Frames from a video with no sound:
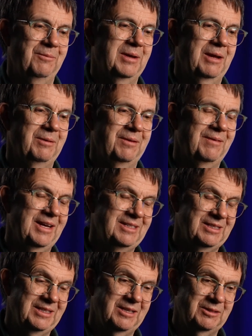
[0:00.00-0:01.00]
I would advise
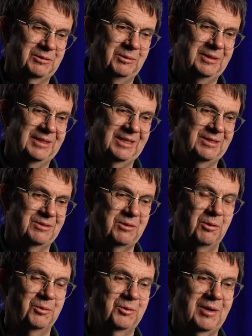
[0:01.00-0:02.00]
the young student is
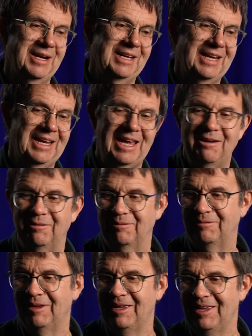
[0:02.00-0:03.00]
don't try to get out
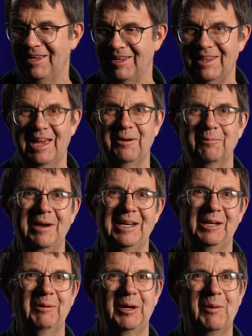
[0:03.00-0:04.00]
of that
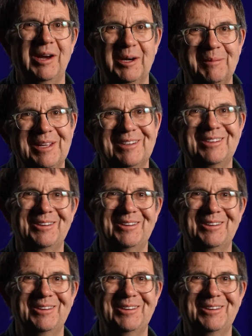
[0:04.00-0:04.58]
writing requirement.